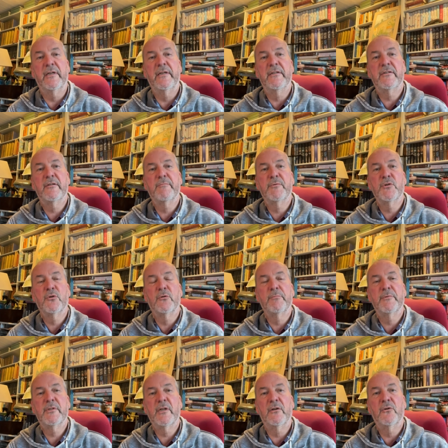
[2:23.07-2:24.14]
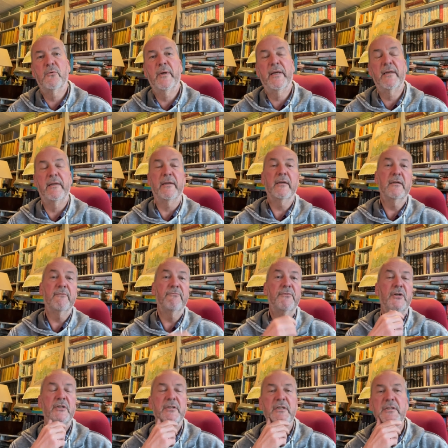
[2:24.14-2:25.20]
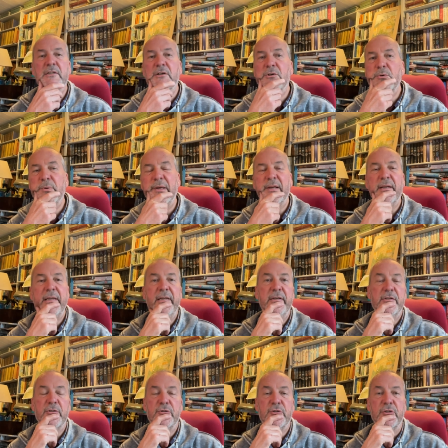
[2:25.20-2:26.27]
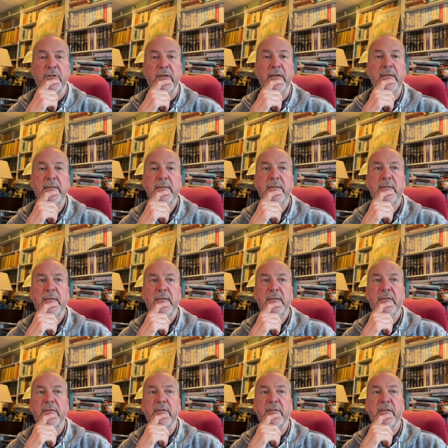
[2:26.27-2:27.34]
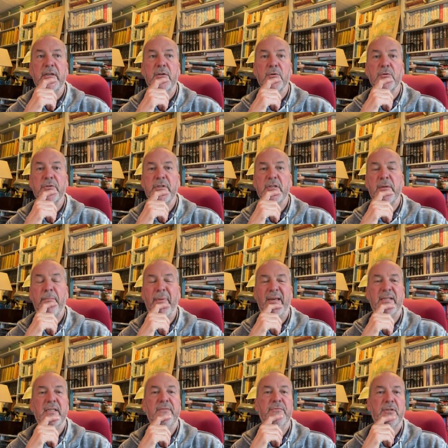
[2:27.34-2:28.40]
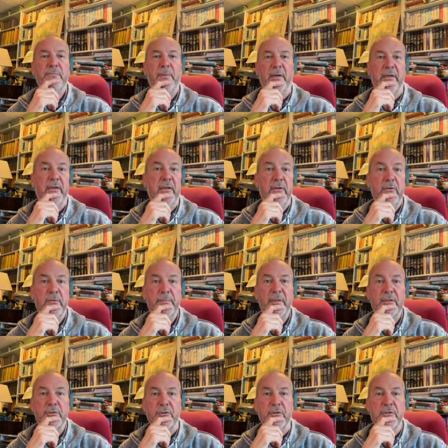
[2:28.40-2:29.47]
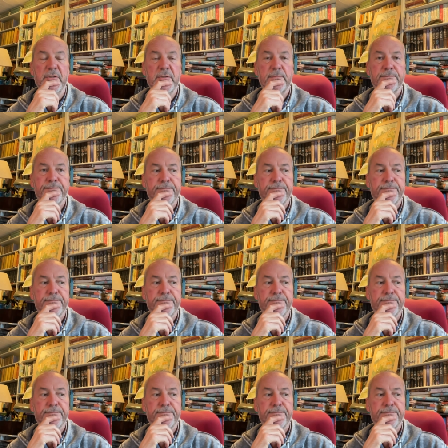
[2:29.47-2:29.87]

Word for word: It's absorbed so quickly and converted so quickly into sugar that it causes a massive spike in your blood sugars.